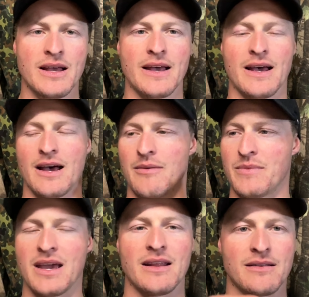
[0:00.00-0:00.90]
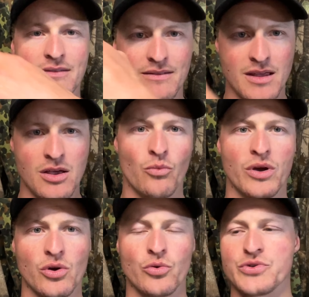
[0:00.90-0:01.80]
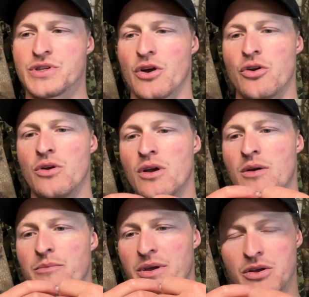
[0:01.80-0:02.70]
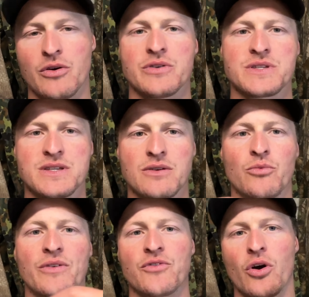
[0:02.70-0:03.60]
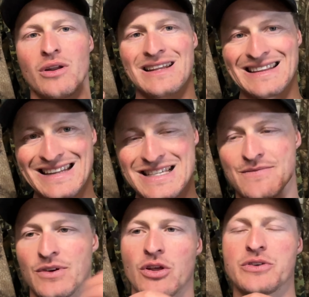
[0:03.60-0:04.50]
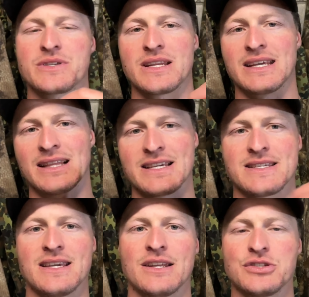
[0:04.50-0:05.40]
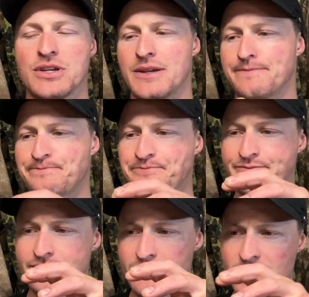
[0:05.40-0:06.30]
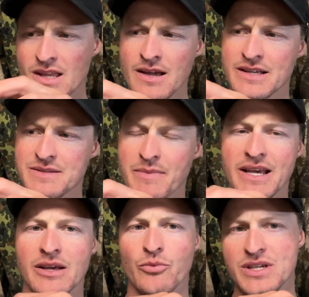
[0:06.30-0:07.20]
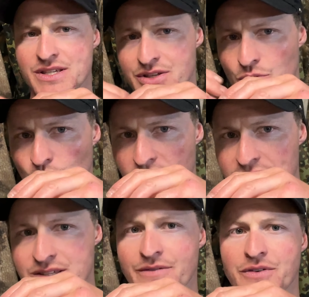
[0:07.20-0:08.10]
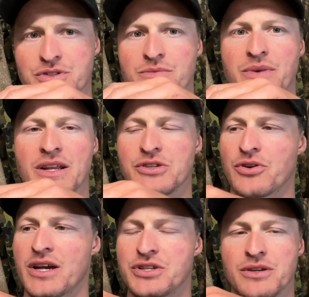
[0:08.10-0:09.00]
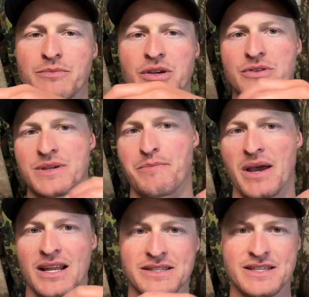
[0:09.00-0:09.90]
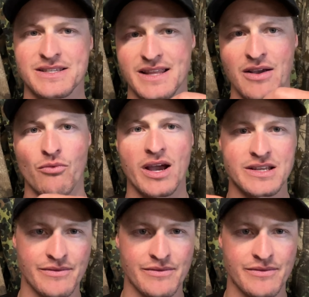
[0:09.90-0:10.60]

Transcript: And we also, because we've got less velocity and less energy, it's meaning we still get sufficient penetration because it balances that rate of